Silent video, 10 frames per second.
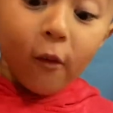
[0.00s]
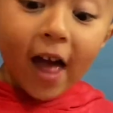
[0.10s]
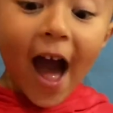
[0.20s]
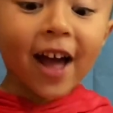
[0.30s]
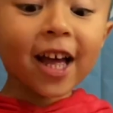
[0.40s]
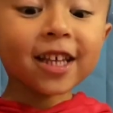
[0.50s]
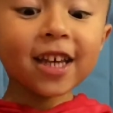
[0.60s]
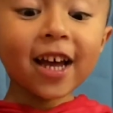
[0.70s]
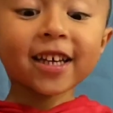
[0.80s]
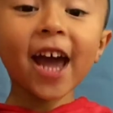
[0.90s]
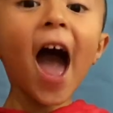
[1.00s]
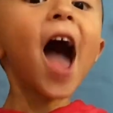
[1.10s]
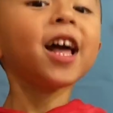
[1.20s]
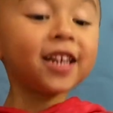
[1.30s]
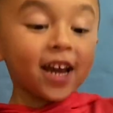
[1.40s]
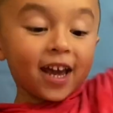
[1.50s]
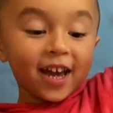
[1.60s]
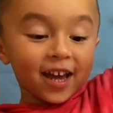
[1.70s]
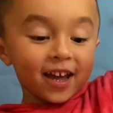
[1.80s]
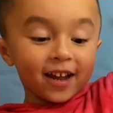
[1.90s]
That is a
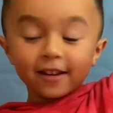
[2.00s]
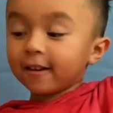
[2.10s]
cannon.